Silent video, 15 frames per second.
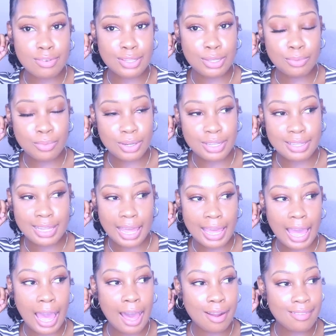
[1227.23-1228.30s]
really want. Like,
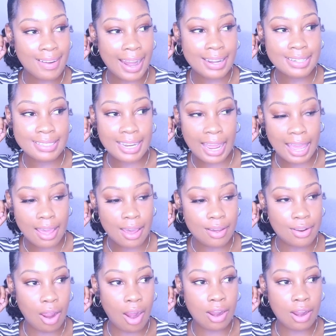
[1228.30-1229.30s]
I'll write it down,